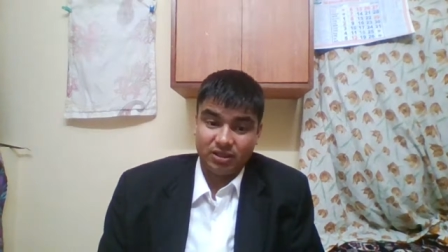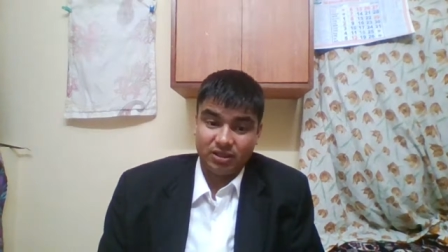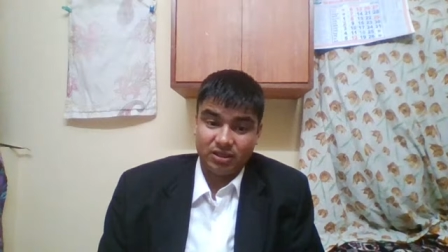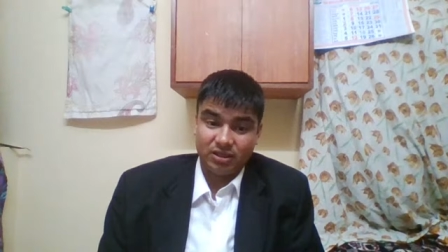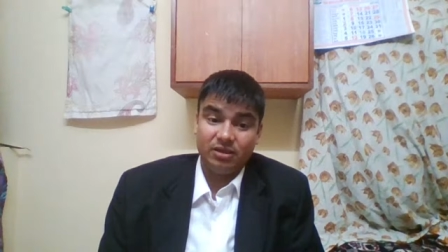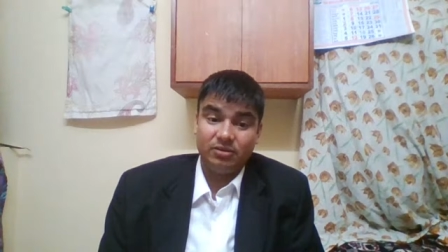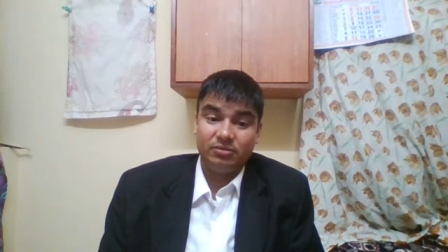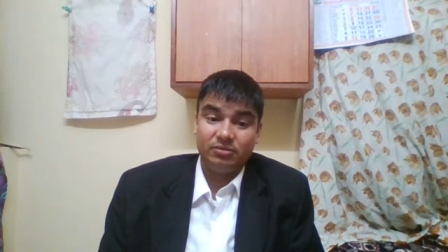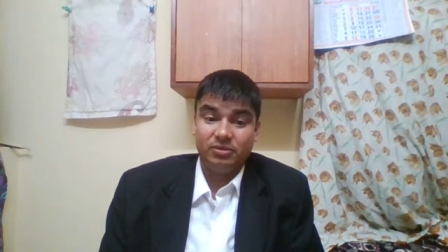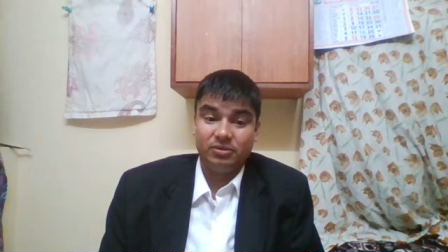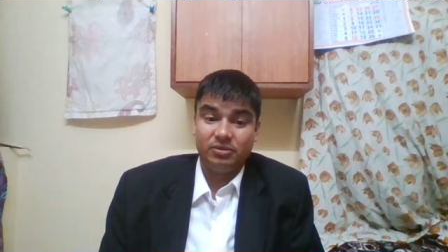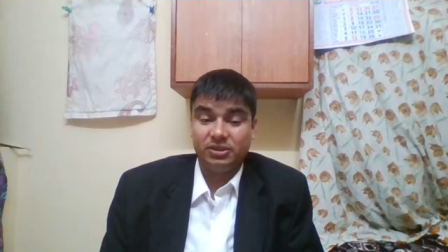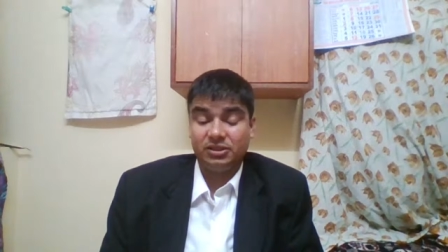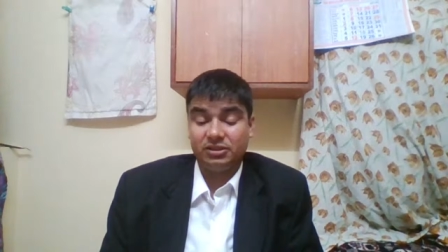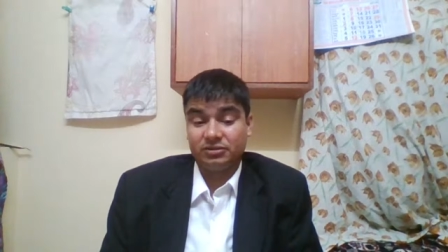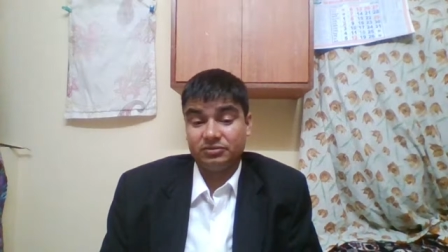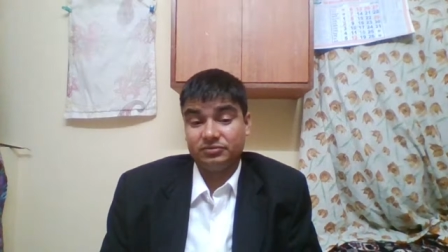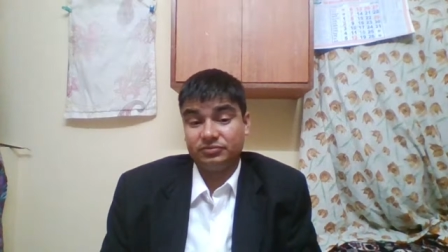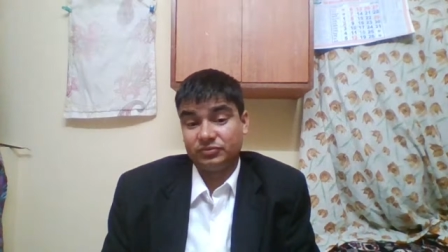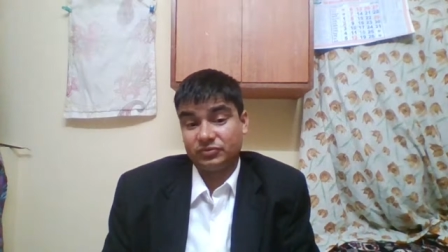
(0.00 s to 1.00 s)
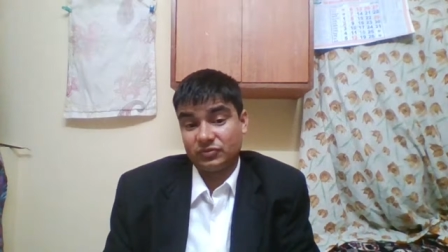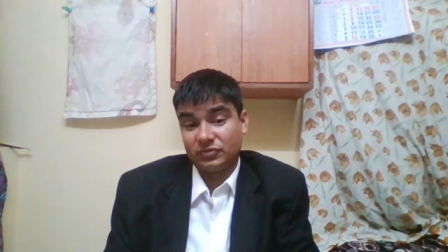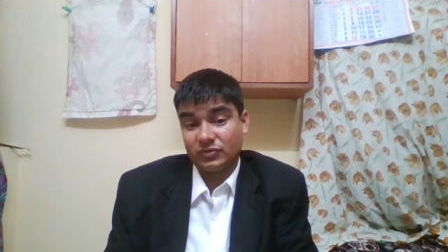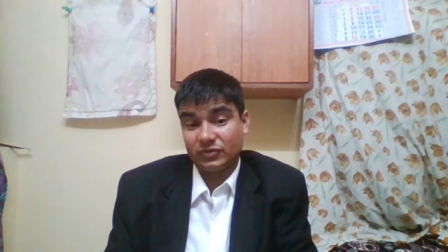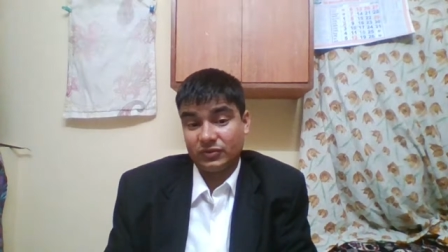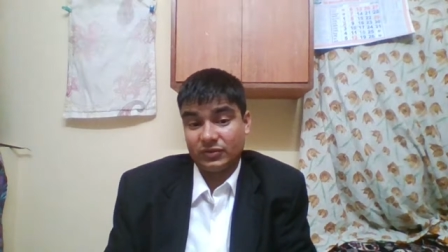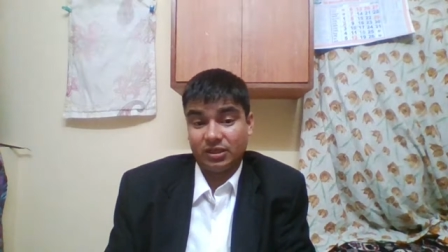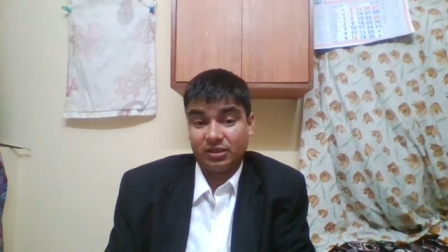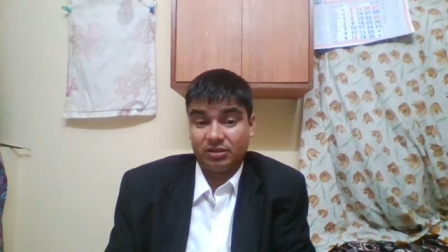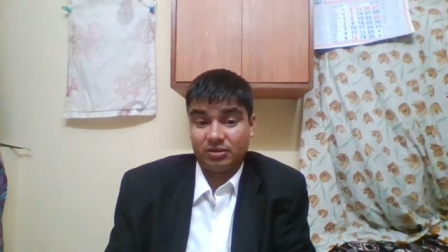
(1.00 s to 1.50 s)
I will be
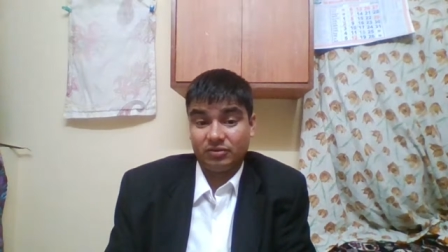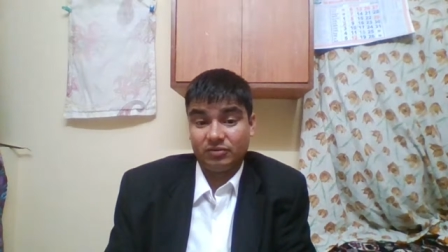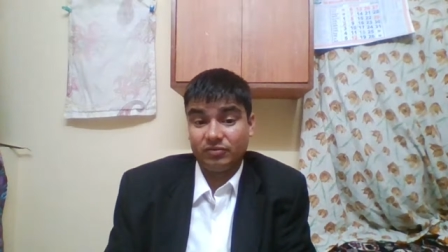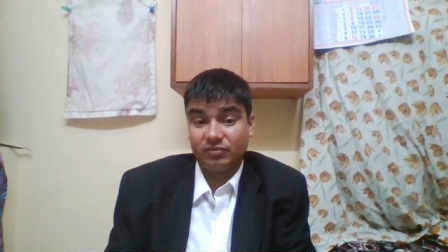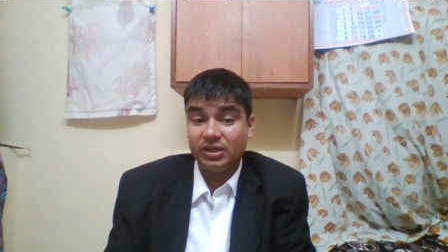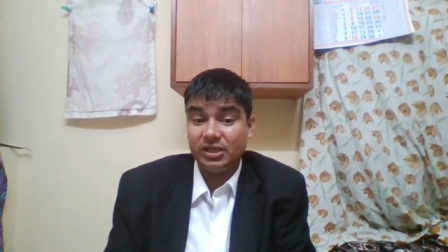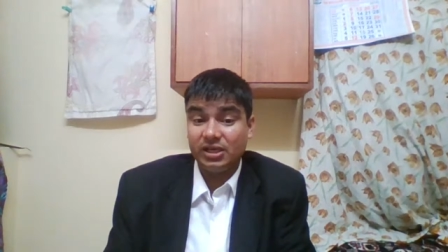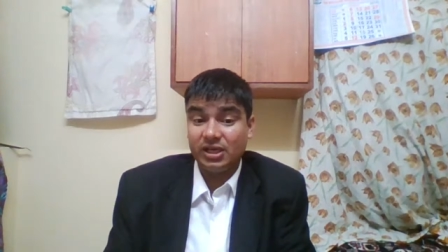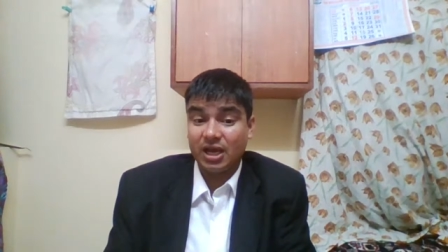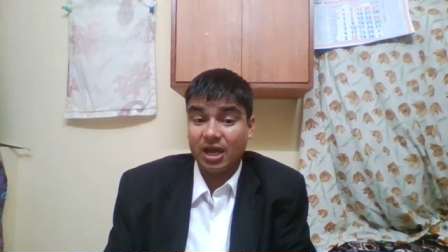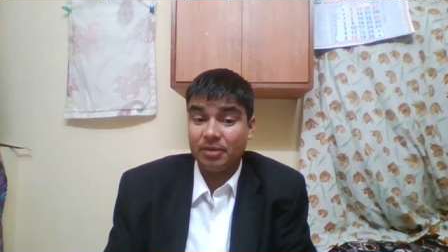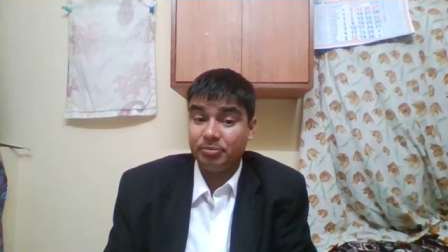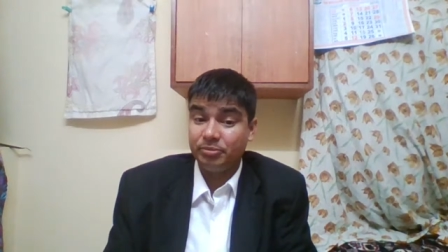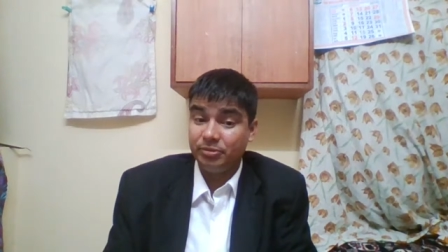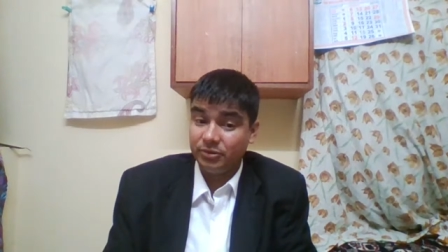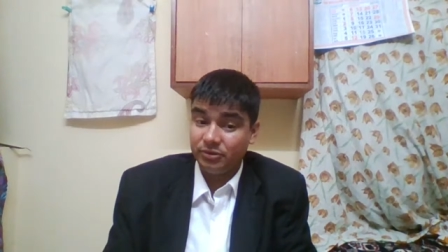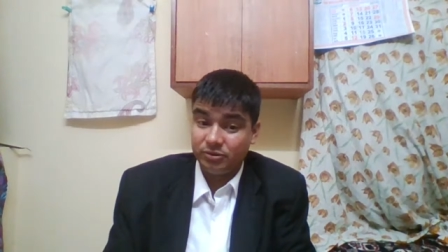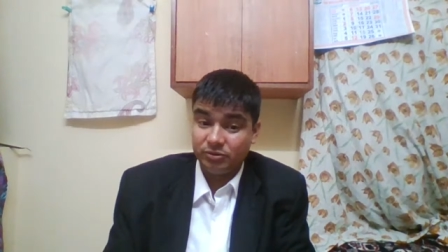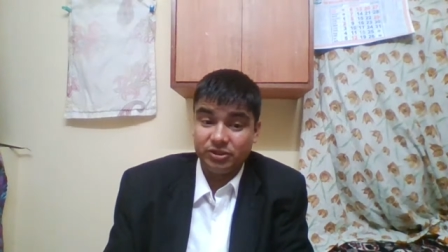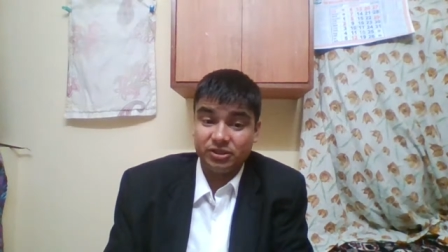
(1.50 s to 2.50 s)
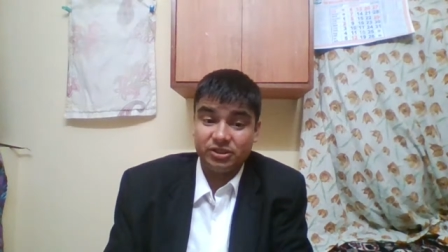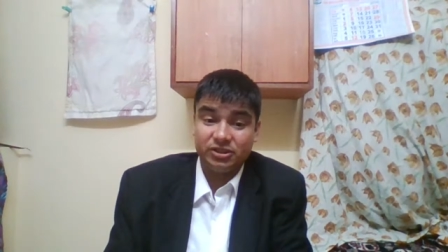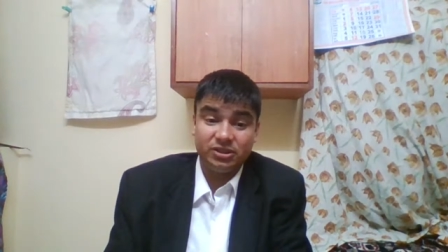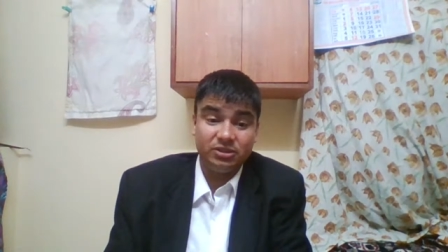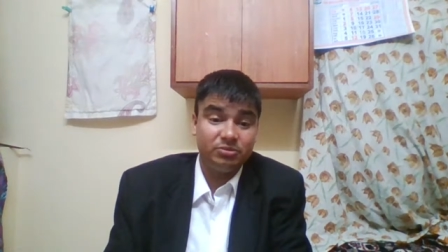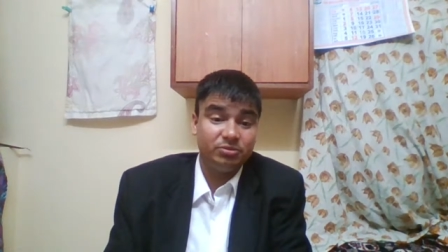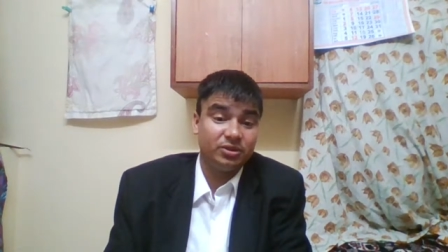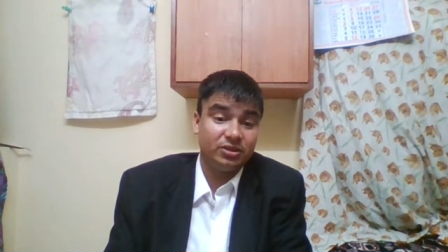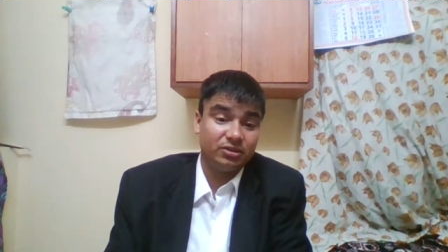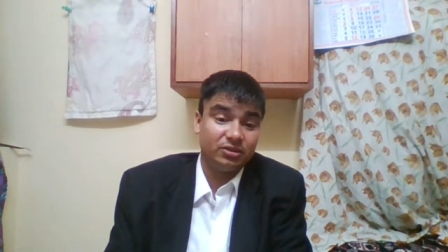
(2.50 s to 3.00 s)
like very happy to receive